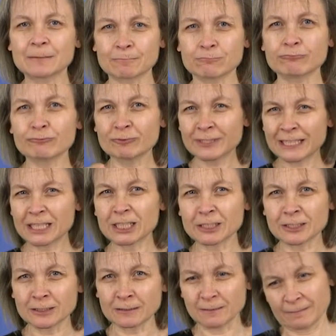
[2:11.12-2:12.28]
Possible
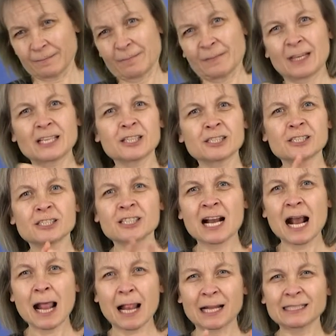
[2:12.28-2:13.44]
changes to roads around
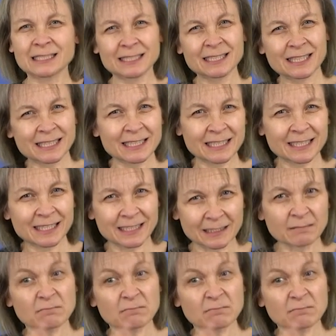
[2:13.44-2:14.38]
Battersea Bridge in Chelsea.